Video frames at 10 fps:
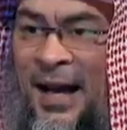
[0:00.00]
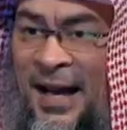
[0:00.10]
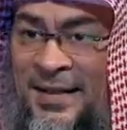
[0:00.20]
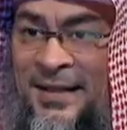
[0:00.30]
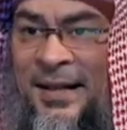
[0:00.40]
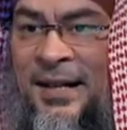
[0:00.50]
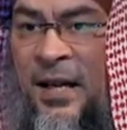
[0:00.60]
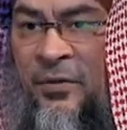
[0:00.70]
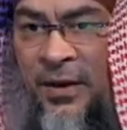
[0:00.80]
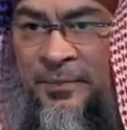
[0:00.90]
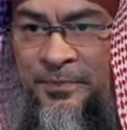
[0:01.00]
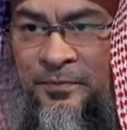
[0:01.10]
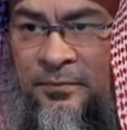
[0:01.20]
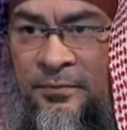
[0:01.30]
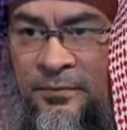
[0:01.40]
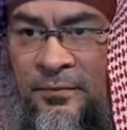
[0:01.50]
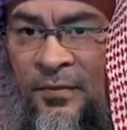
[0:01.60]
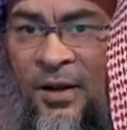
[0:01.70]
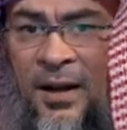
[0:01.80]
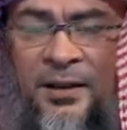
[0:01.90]
as they're leaving.
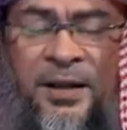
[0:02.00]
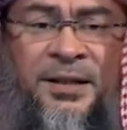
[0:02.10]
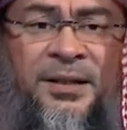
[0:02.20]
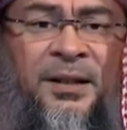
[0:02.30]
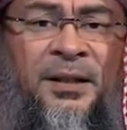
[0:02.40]
And this